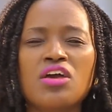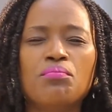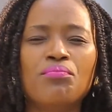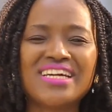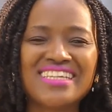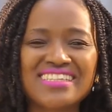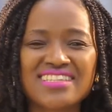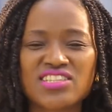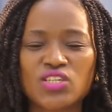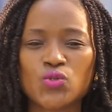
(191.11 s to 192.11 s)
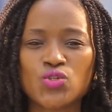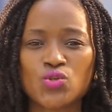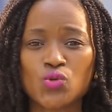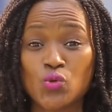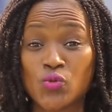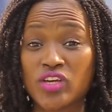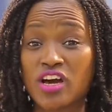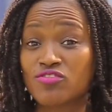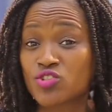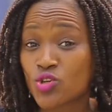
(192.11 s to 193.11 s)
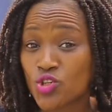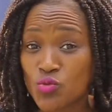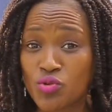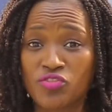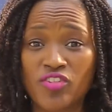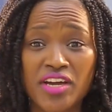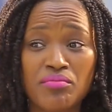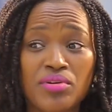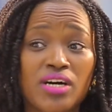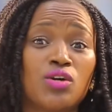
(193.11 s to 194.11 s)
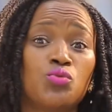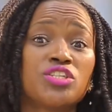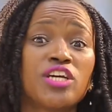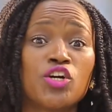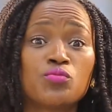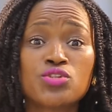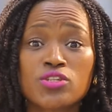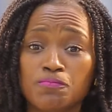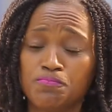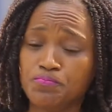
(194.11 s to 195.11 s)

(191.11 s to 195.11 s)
Bananas are also good. They have soluble fiber, which helps